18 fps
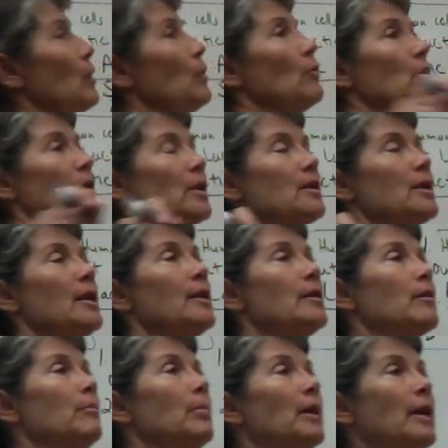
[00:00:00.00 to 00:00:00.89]
we were to
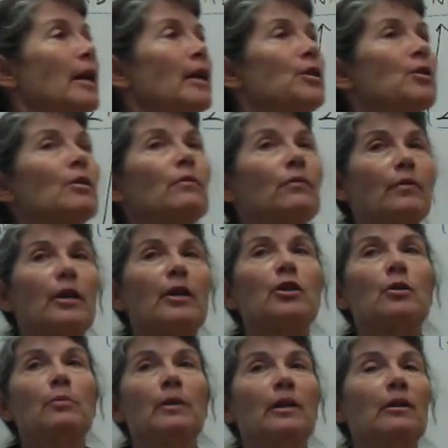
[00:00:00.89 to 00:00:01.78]
take the pH of
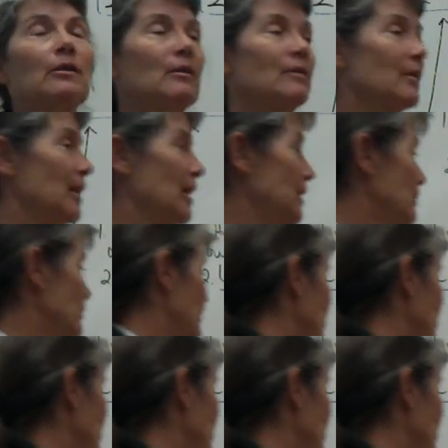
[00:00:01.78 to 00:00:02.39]
fresh milk, right?